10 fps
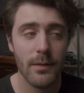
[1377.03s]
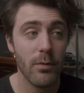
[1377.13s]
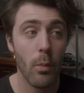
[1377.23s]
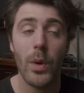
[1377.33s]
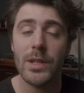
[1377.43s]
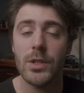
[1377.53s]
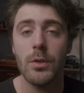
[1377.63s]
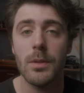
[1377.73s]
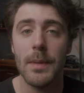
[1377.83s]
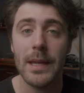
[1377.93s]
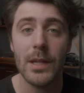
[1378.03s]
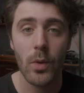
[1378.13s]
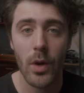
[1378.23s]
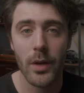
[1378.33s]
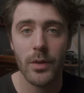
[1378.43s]
from which you can make
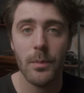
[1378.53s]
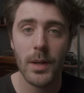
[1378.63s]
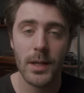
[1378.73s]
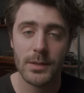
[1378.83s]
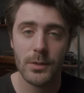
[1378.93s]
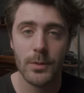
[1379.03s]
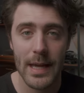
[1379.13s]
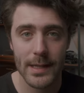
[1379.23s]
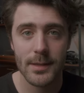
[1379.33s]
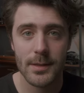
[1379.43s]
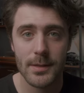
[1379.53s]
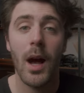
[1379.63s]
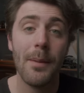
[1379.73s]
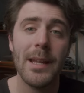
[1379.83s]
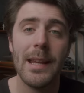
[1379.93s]
your own personal edits.
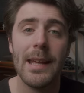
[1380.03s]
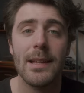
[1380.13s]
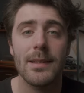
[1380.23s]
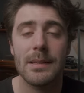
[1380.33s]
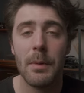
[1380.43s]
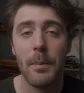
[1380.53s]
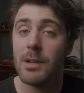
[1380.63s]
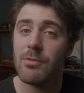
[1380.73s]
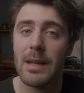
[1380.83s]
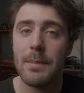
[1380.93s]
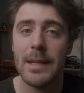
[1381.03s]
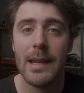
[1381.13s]
I'm going to link some of my recommended